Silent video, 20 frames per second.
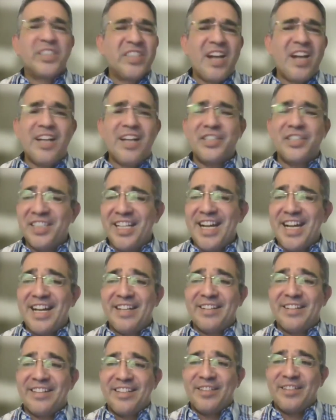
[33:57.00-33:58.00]
massaging
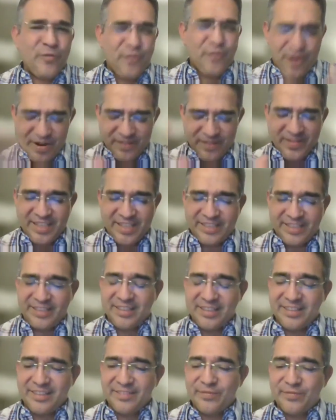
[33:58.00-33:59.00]
that. So far, that's
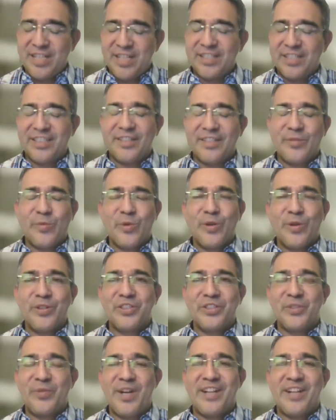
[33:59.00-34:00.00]
the
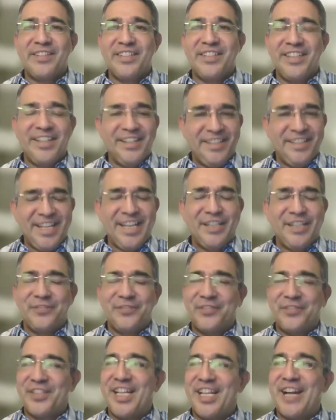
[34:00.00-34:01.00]
words around it. And thank
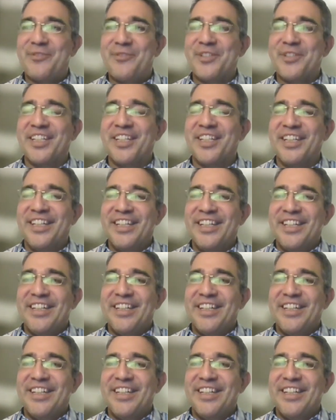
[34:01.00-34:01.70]
you for that one.